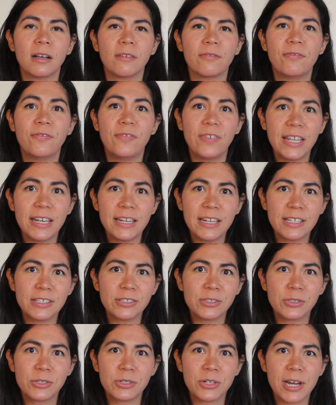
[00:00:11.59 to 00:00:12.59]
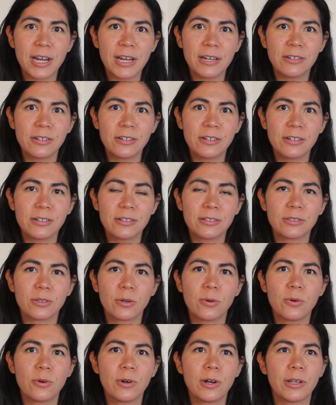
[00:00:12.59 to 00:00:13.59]
fitness trainers,
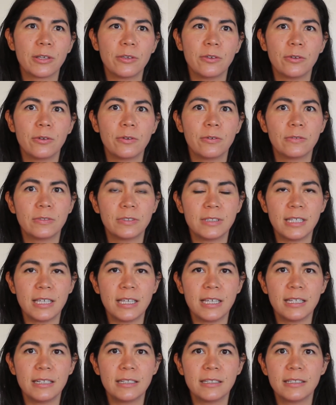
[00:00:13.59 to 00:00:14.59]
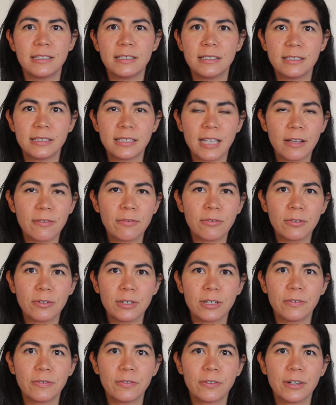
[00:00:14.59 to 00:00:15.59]
or you've seen several
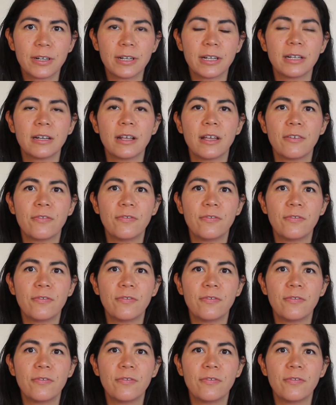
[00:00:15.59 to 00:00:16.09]
different